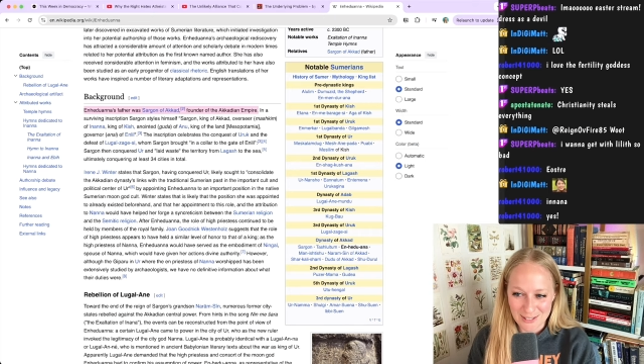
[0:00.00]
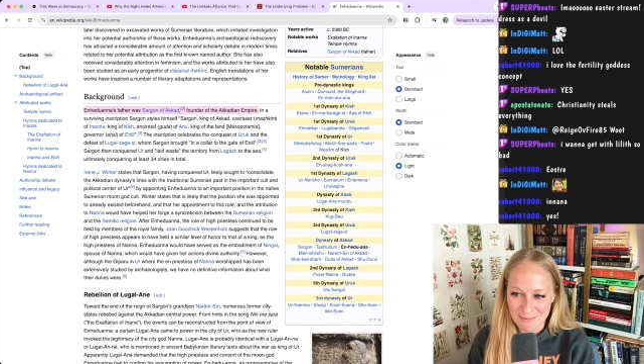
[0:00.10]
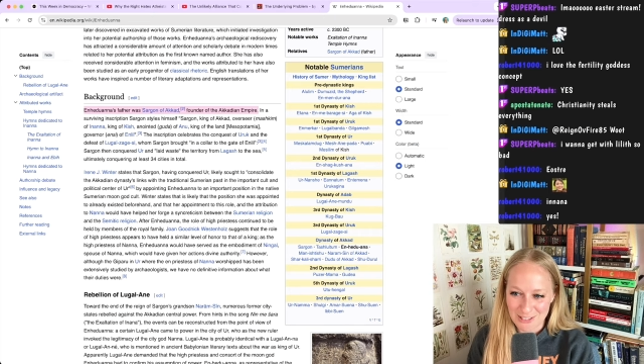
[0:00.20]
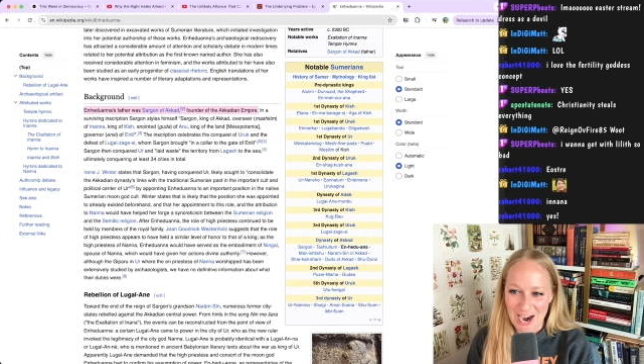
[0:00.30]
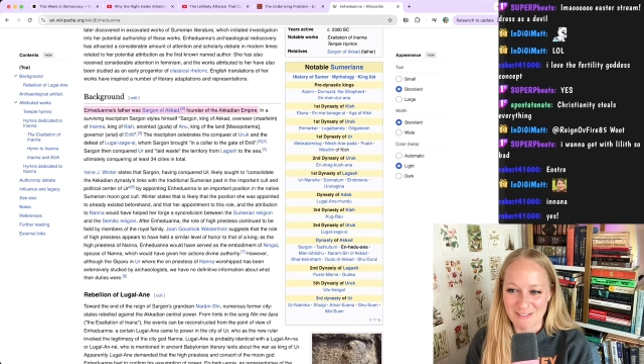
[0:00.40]

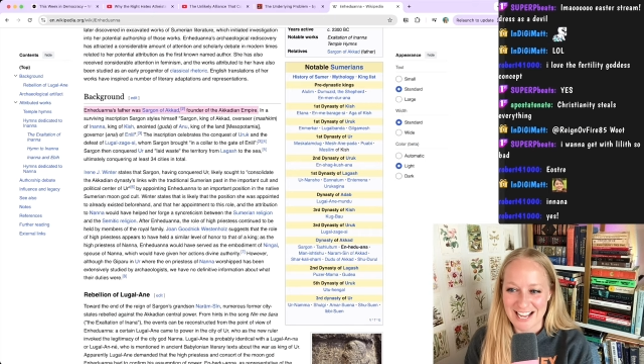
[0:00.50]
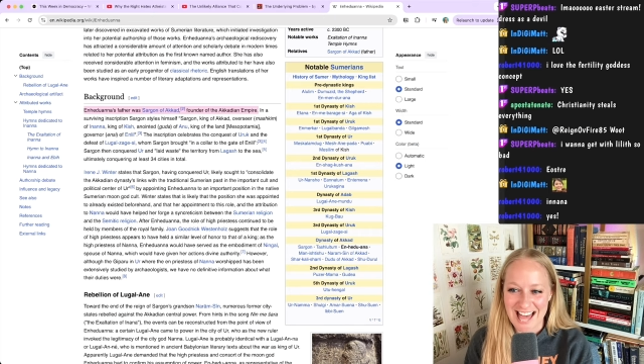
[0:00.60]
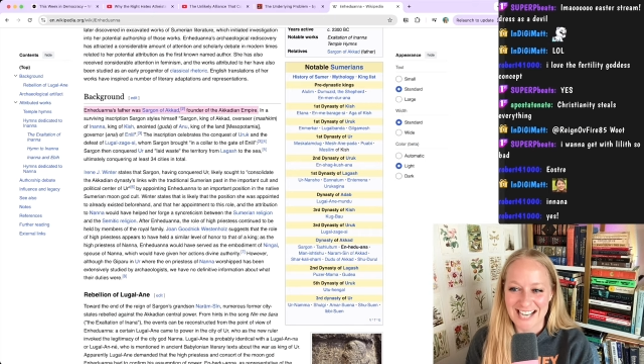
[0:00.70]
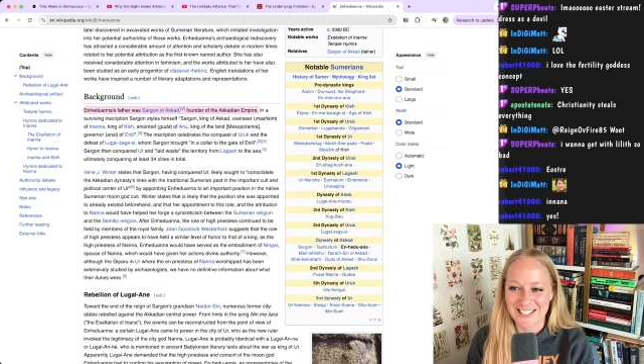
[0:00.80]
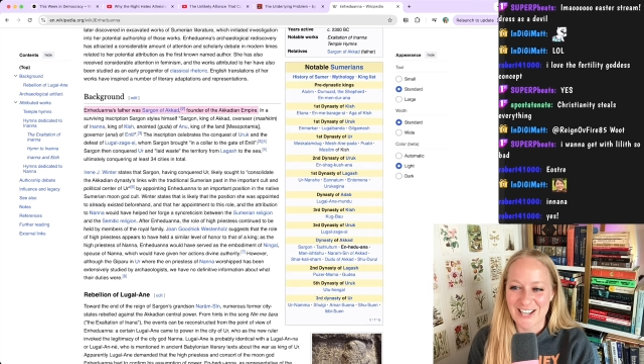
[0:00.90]

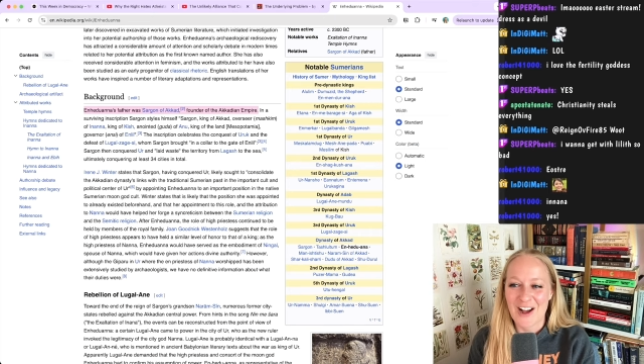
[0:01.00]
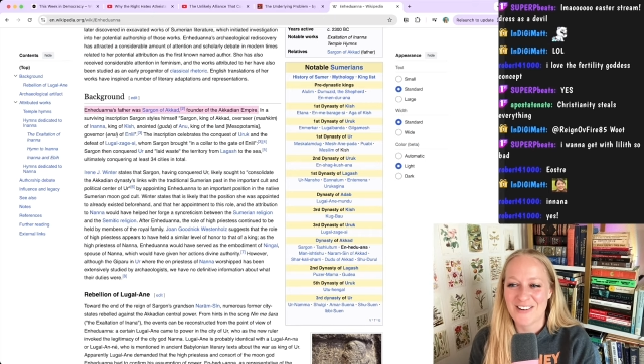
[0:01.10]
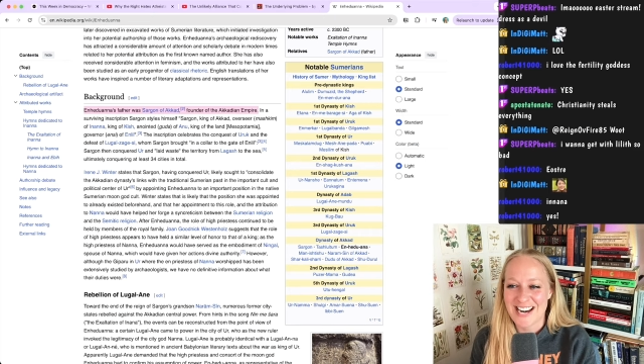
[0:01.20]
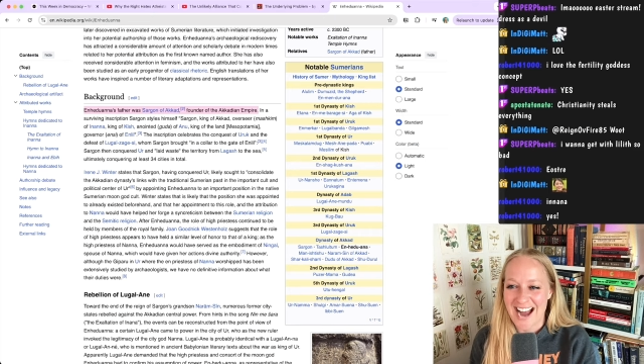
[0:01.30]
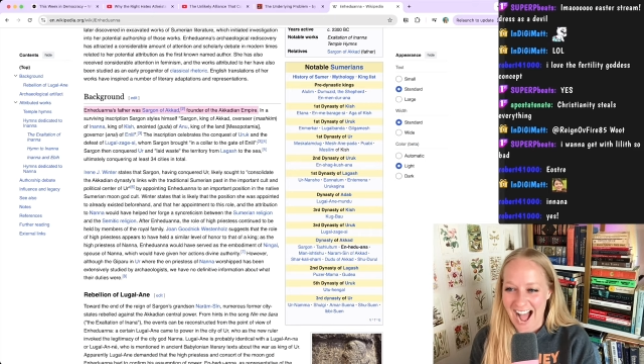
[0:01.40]
subscribing. That's
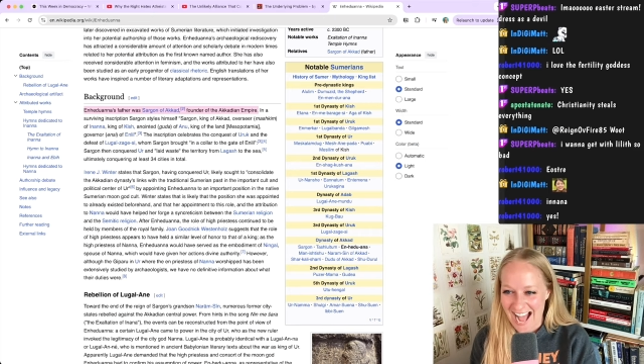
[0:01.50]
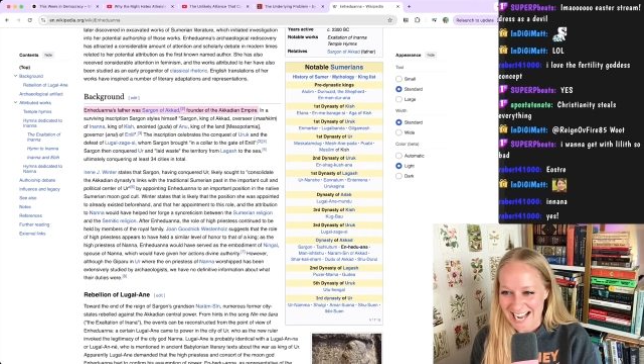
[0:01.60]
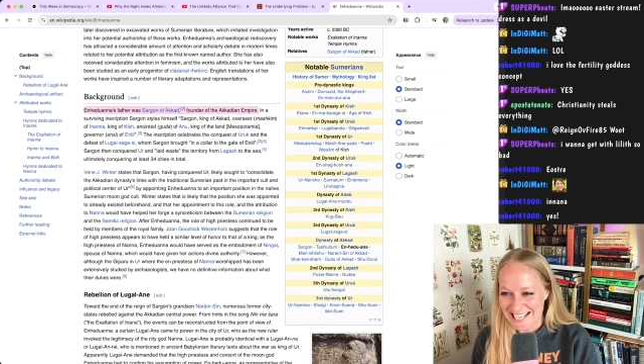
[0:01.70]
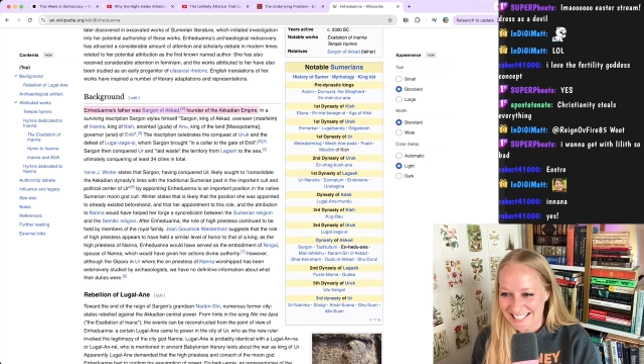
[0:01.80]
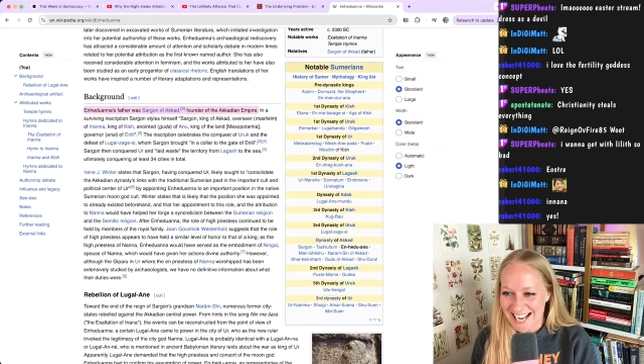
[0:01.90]
so
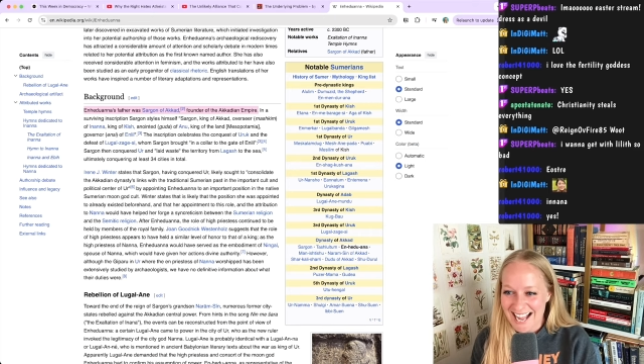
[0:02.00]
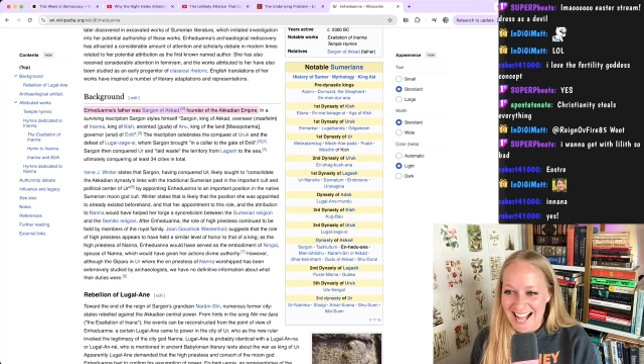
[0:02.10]
nice.